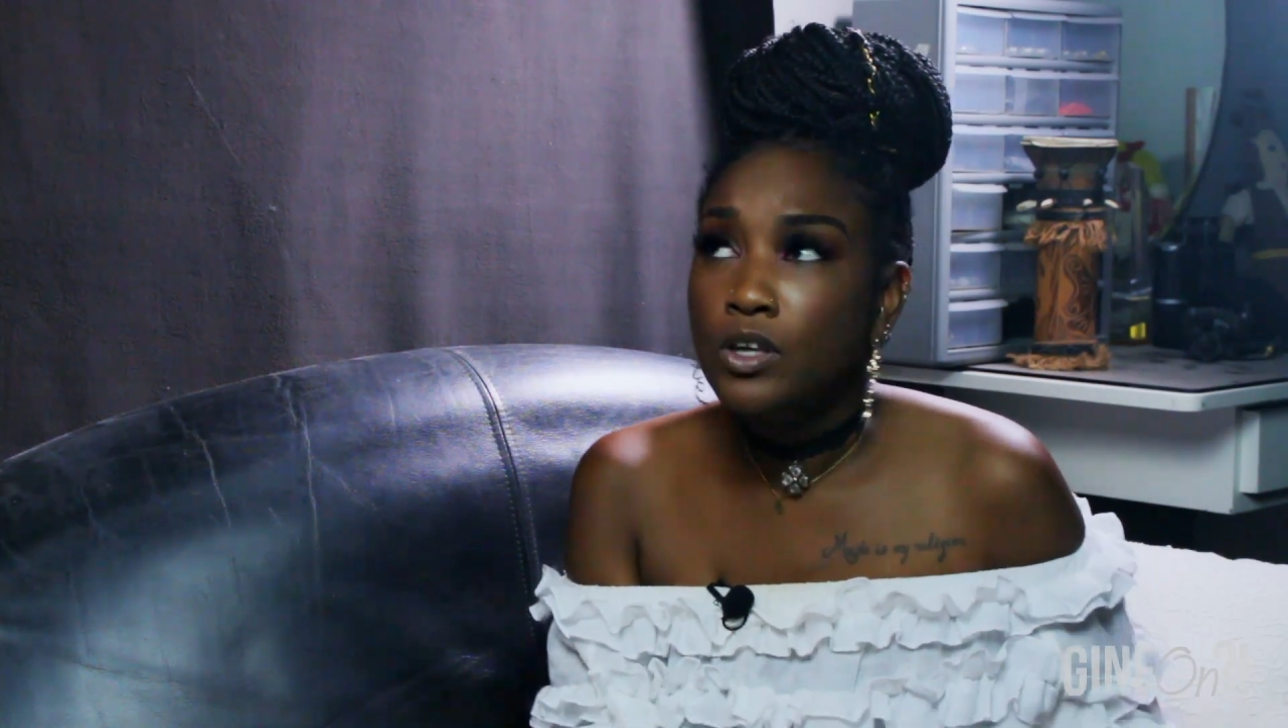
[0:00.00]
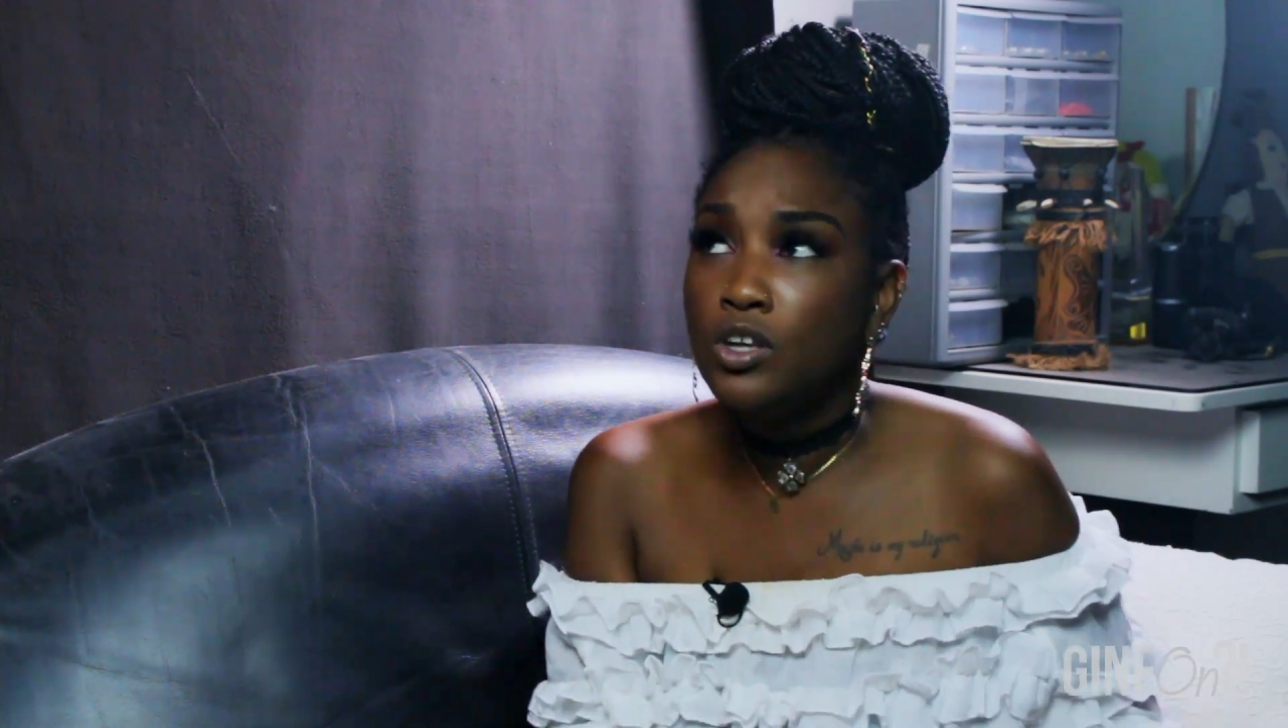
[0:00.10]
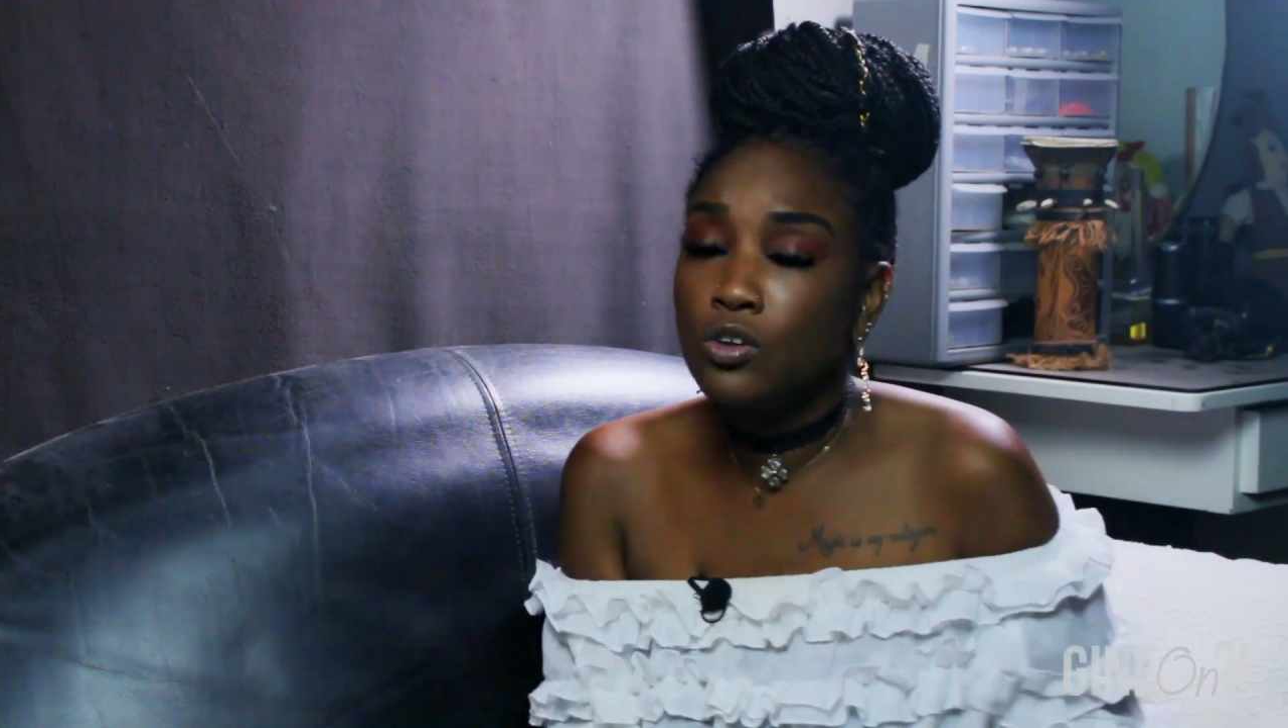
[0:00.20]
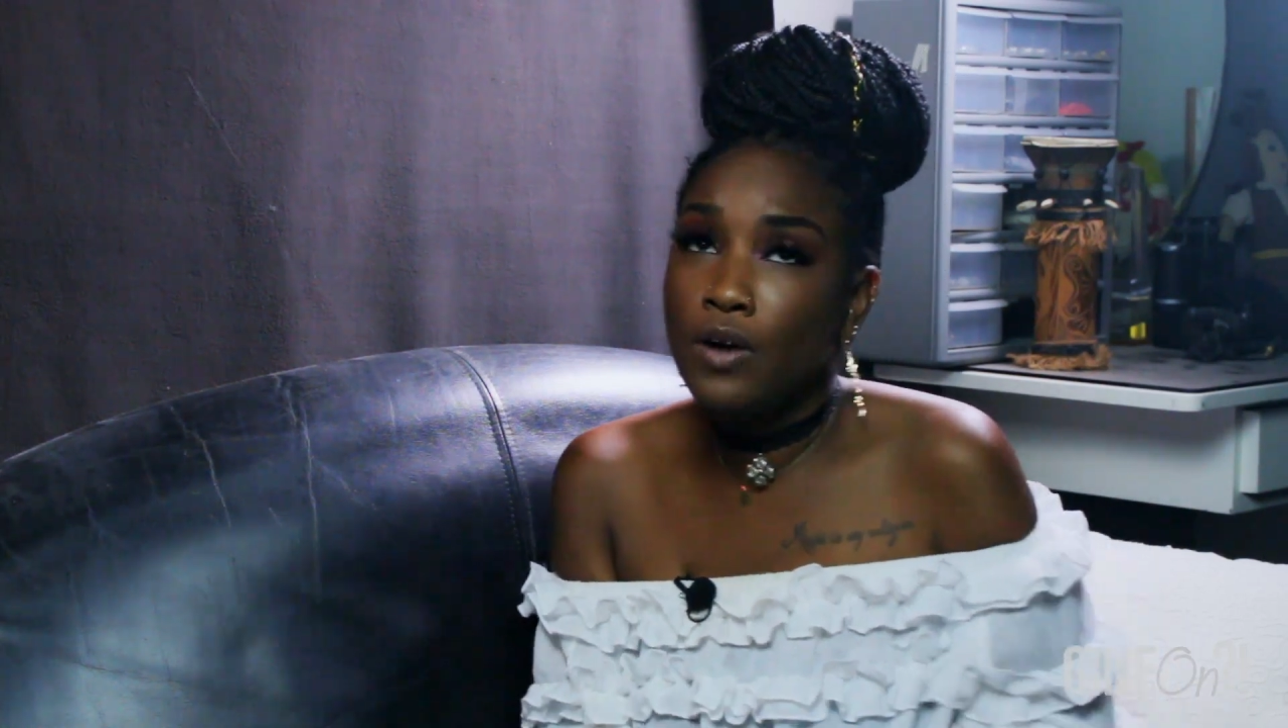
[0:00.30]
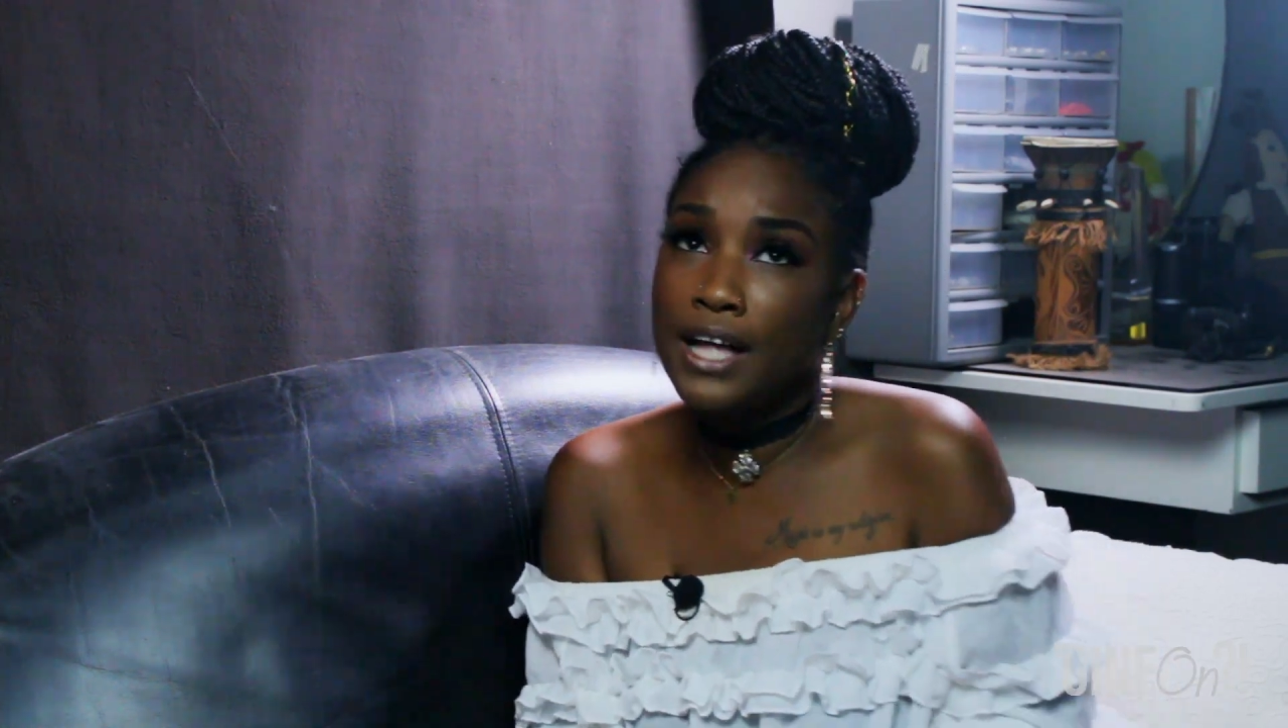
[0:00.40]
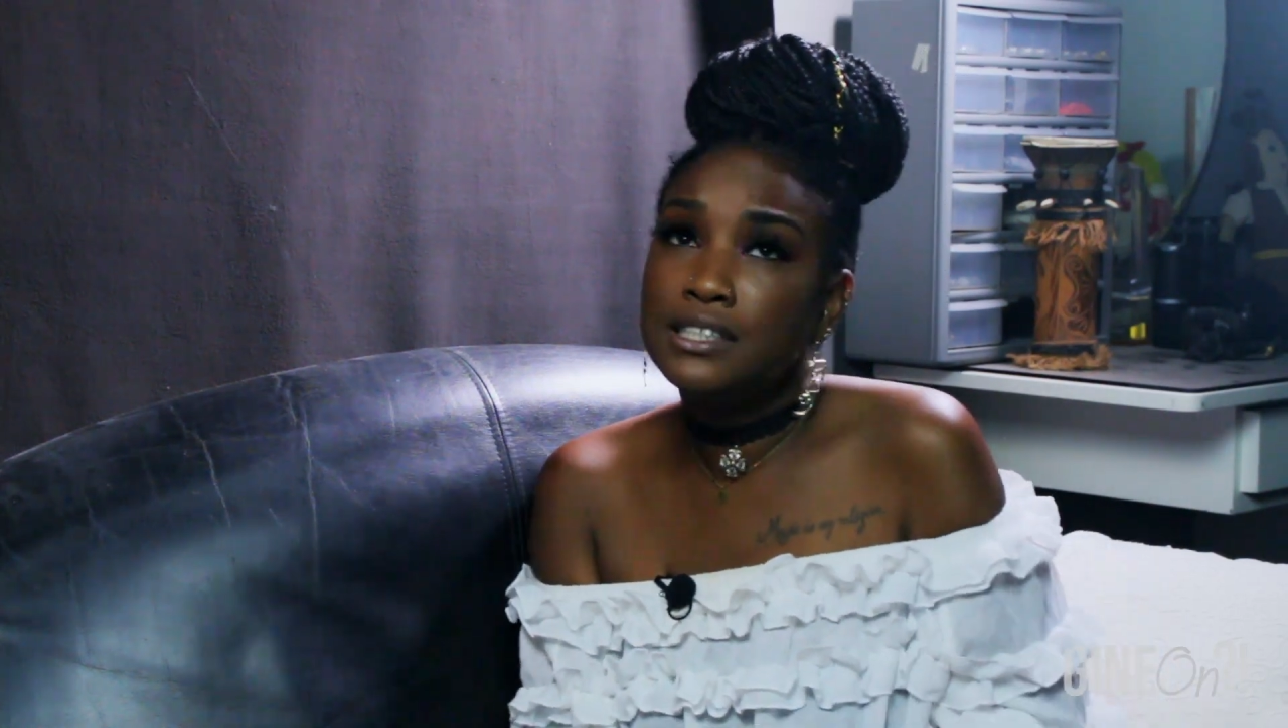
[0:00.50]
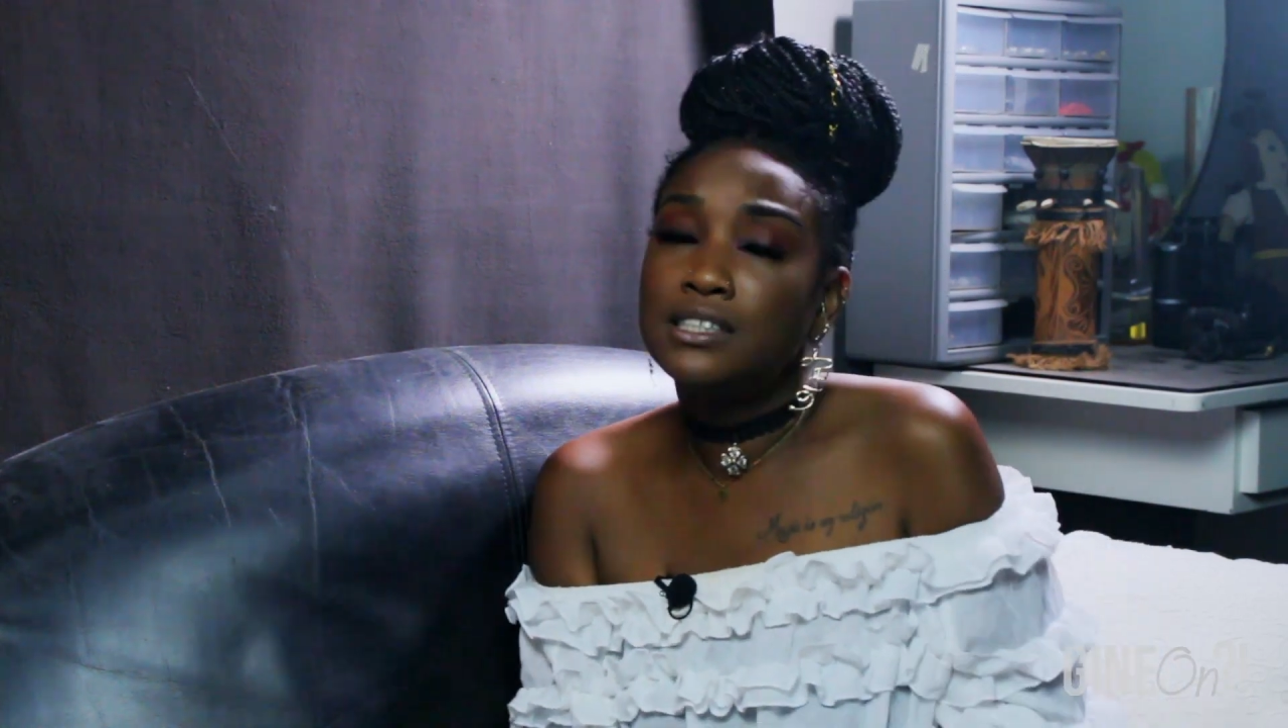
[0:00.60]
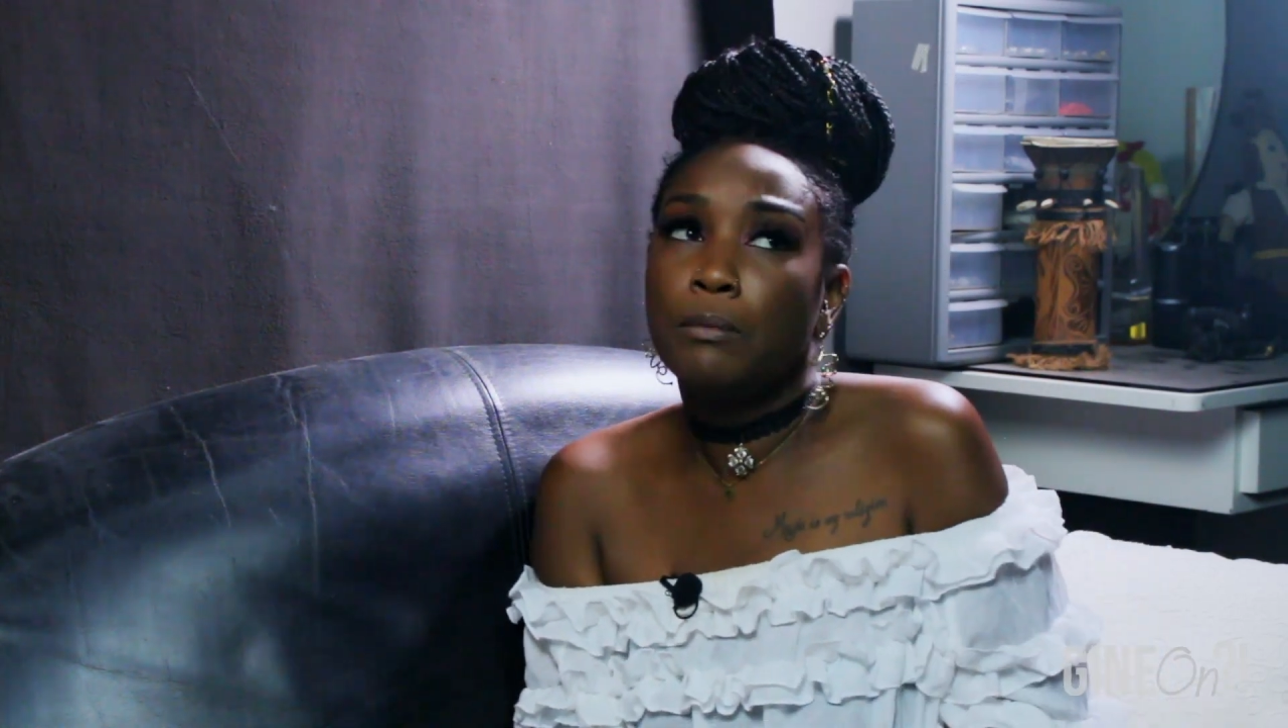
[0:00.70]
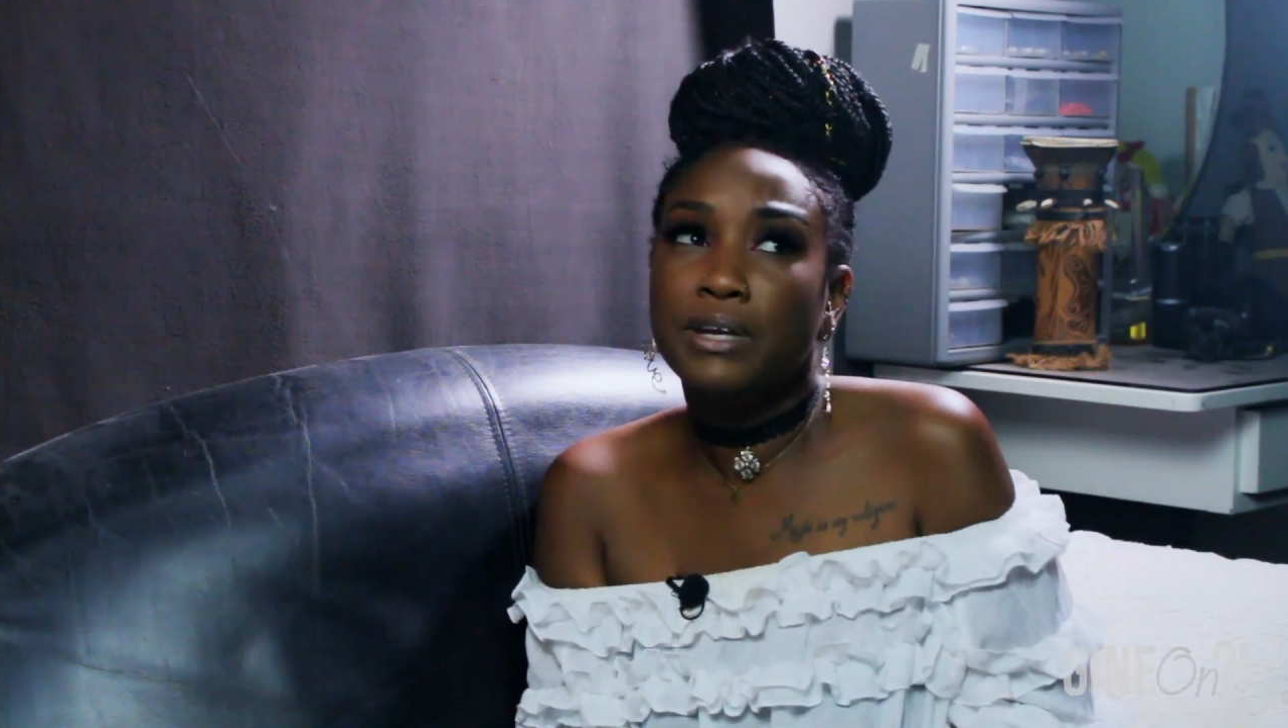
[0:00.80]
You know, and some